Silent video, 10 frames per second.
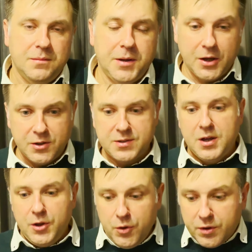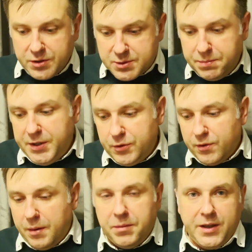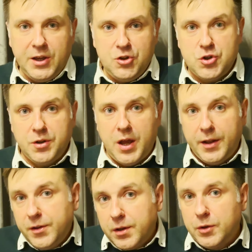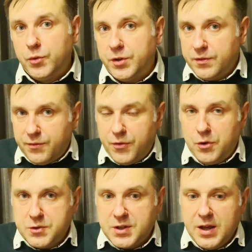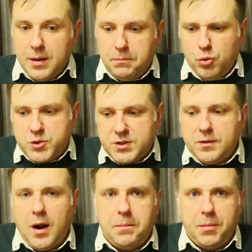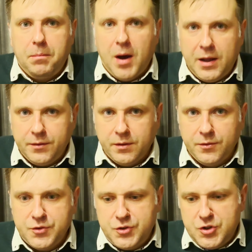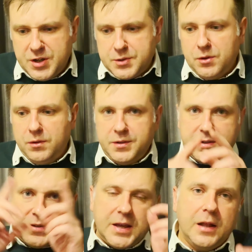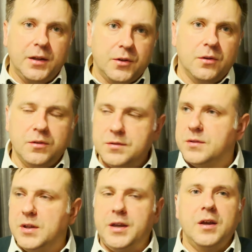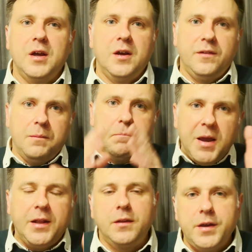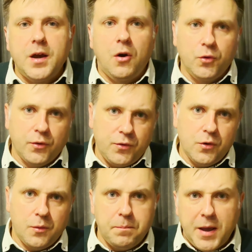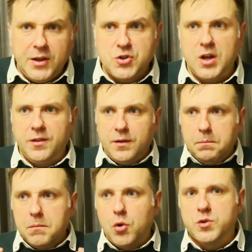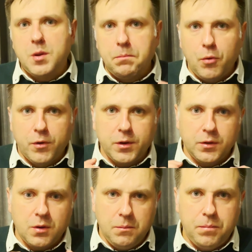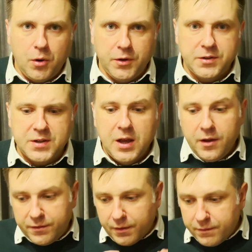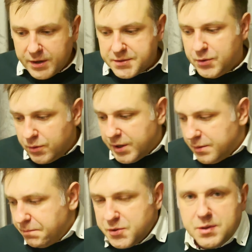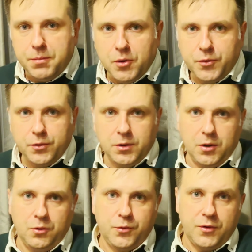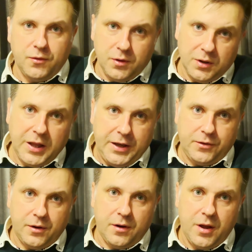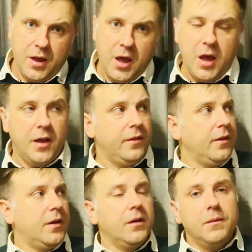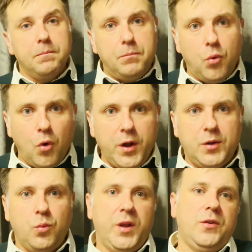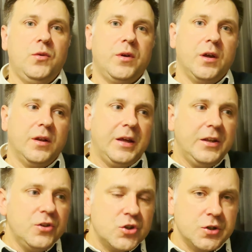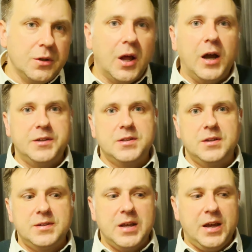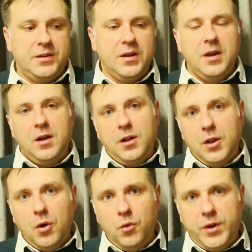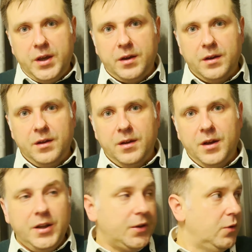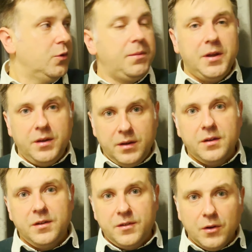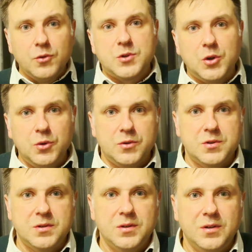Because you can split your application and include in the first bootstrap bundle just only the skeleton, like the main layout of your page and the most important components. The rest you can postpone to load later. And the point when you can initialize that loading, it could be those hooks.